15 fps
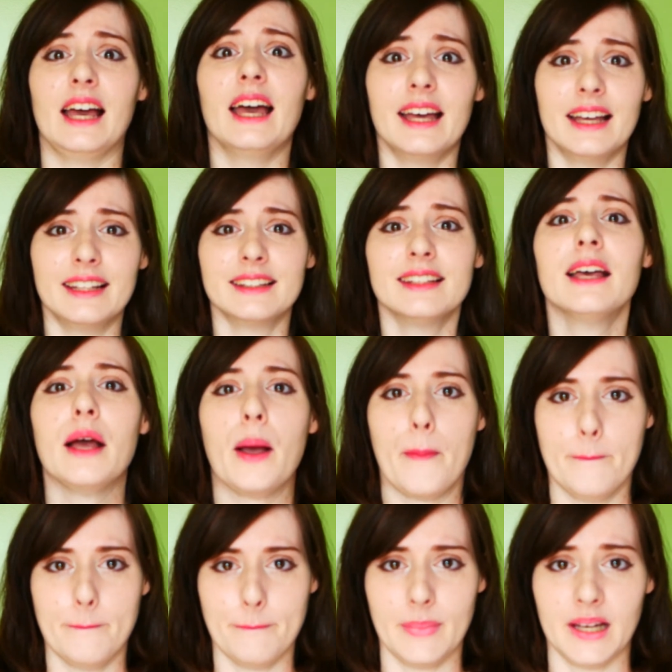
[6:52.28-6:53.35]
and
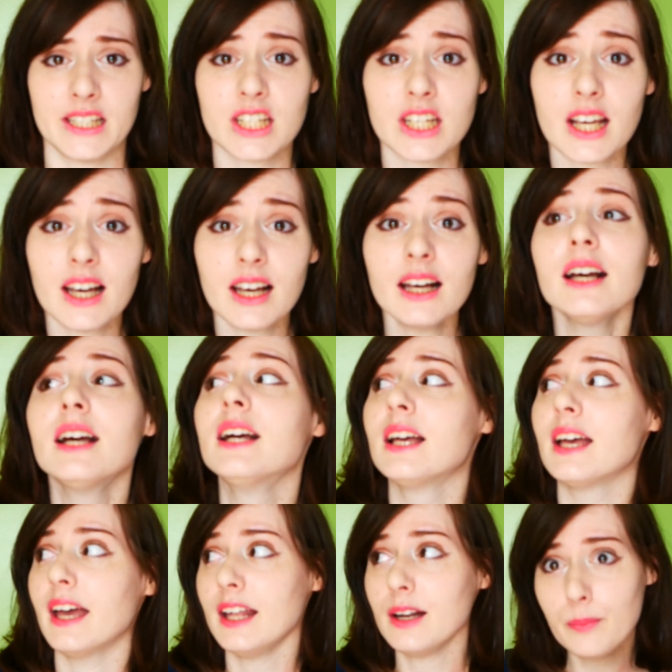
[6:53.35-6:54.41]
matcha
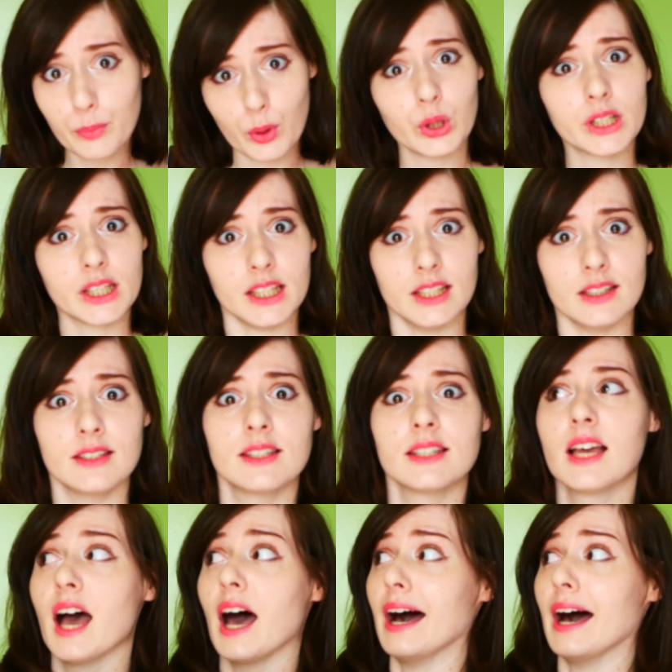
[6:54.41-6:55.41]
and Pockys.